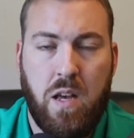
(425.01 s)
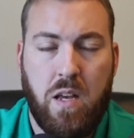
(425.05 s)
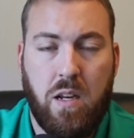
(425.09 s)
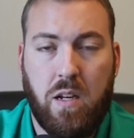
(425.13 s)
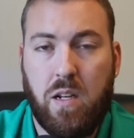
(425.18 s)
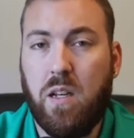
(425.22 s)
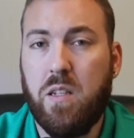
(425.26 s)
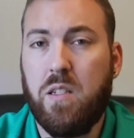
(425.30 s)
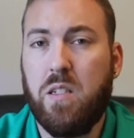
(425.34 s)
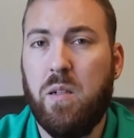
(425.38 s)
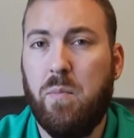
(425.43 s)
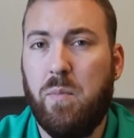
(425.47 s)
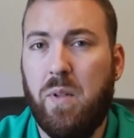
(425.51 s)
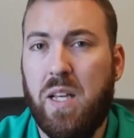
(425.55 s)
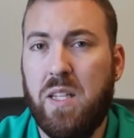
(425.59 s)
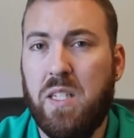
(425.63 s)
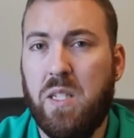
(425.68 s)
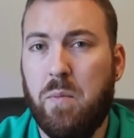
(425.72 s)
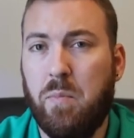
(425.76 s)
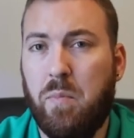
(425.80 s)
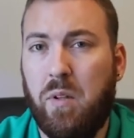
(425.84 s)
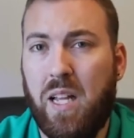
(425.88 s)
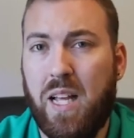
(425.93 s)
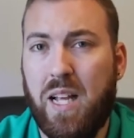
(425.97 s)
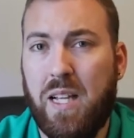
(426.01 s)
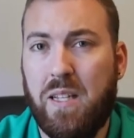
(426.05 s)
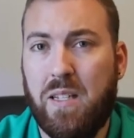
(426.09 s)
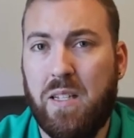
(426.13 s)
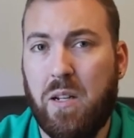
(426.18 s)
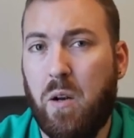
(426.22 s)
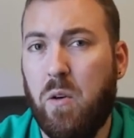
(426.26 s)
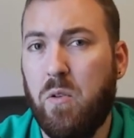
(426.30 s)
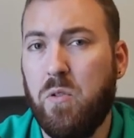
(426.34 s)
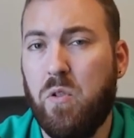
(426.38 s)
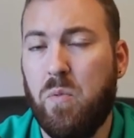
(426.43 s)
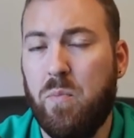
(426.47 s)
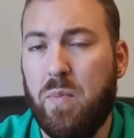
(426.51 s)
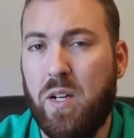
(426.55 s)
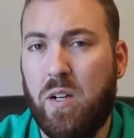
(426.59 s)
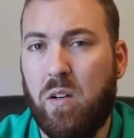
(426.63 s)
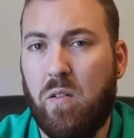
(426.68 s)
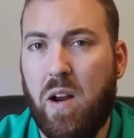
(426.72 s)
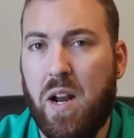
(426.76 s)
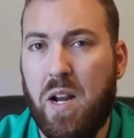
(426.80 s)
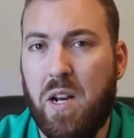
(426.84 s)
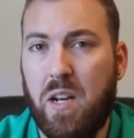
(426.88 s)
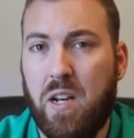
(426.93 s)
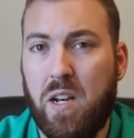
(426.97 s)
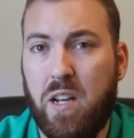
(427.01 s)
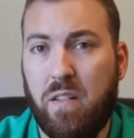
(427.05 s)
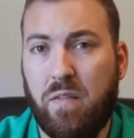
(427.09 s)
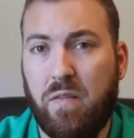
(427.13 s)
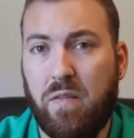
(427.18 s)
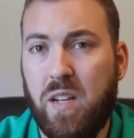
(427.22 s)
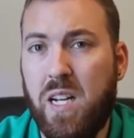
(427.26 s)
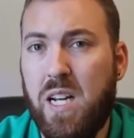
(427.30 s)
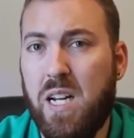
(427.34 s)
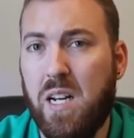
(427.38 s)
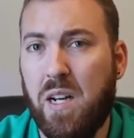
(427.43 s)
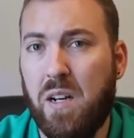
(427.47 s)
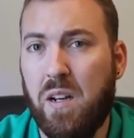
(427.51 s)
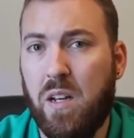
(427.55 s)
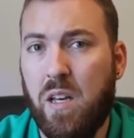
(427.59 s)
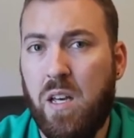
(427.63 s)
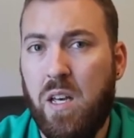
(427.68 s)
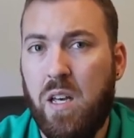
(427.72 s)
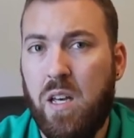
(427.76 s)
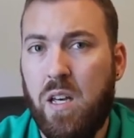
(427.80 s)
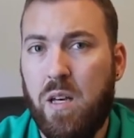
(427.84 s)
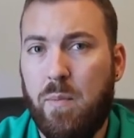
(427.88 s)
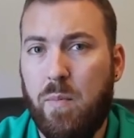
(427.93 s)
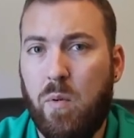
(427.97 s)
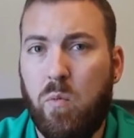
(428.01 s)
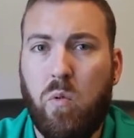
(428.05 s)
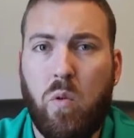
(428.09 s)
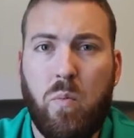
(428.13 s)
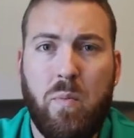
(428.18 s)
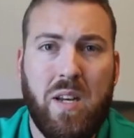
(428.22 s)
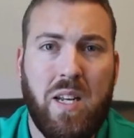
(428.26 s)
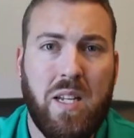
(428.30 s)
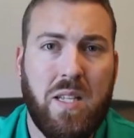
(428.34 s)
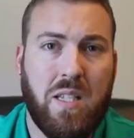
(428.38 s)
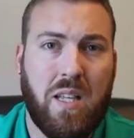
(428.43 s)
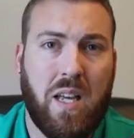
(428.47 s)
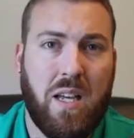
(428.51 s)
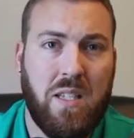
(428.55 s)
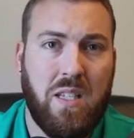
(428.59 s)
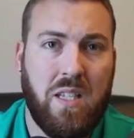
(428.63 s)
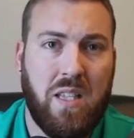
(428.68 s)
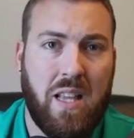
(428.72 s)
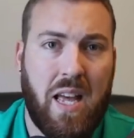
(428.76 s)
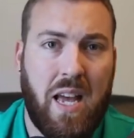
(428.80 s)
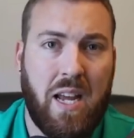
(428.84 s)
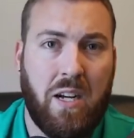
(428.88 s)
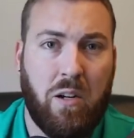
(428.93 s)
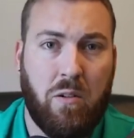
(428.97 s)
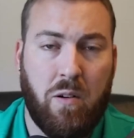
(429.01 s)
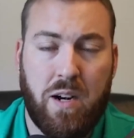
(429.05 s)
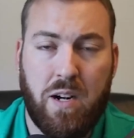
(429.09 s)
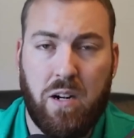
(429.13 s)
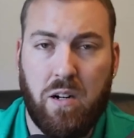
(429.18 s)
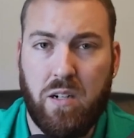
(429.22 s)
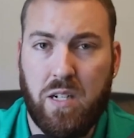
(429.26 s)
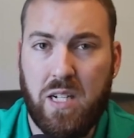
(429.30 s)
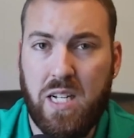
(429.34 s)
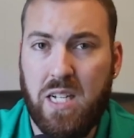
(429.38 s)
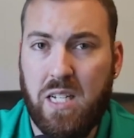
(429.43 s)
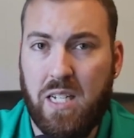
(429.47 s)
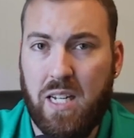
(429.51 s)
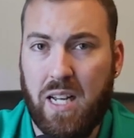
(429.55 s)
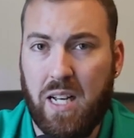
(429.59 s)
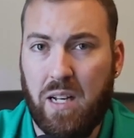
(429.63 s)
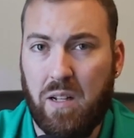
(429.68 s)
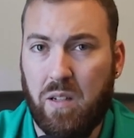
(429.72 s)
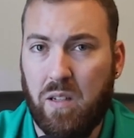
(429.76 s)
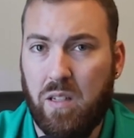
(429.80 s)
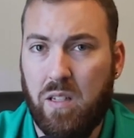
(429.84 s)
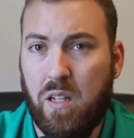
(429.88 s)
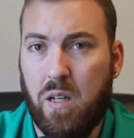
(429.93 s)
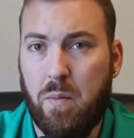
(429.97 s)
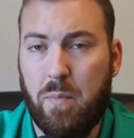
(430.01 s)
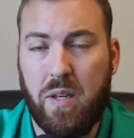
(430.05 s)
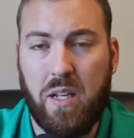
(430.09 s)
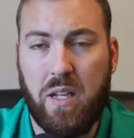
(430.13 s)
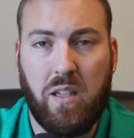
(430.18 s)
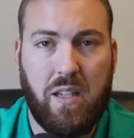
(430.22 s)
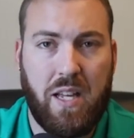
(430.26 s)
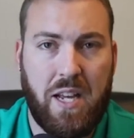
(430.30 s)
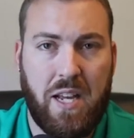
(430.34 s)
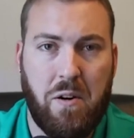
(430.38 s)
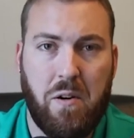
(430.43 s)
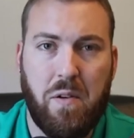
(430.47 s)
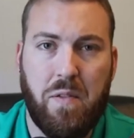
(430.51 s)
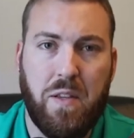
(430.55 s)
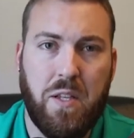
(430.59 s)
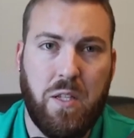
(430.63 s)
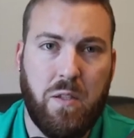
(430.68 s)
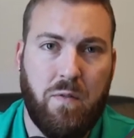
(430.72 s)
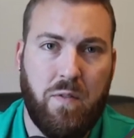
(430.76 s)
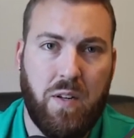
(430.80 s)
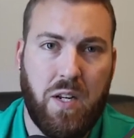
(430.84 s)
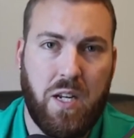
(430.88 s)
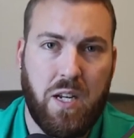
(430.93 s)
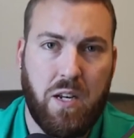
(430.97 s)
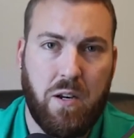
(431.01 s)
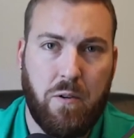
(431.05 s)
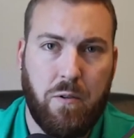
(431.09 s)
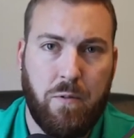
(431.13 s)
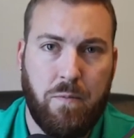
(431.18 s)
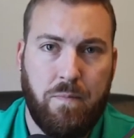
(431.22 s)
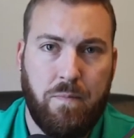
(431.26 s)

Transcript: Custom lesson plans can also be created if needed, but we'll be discussing that in greater detail a bit later in this video.